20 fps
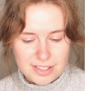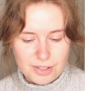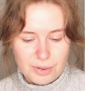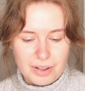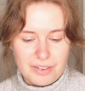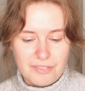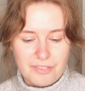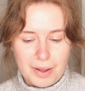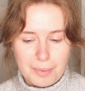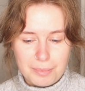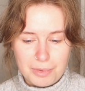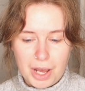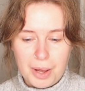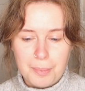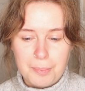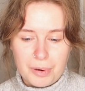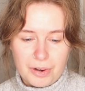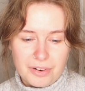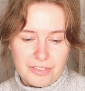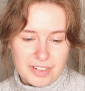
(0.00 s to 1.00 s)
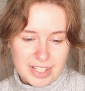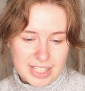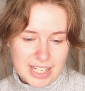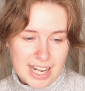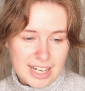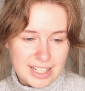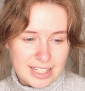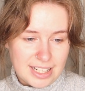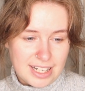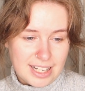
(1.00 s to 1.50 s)
so if I'm not perfect
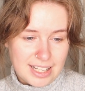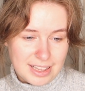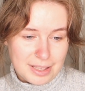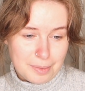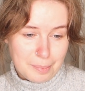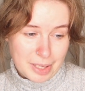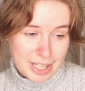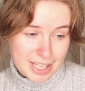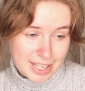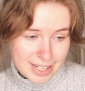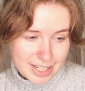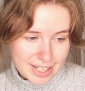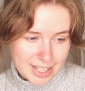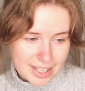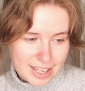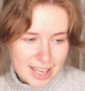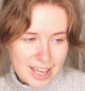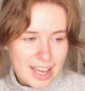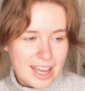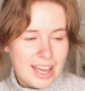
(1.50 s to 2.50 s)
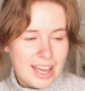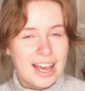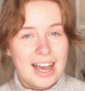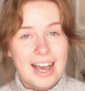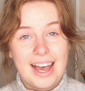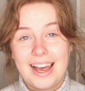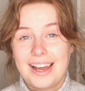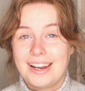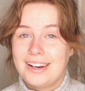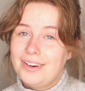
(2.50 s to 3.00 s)
at it in the beginning,
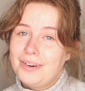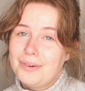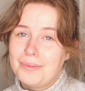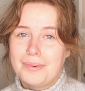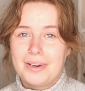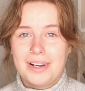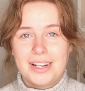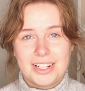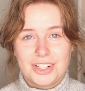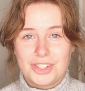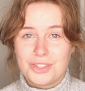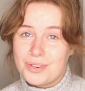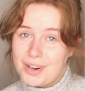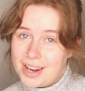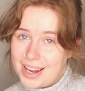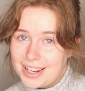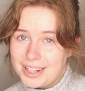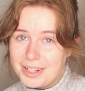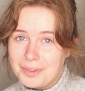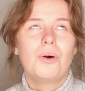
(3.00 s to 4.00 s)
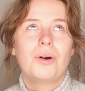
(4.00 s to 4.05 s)
I don't want to try.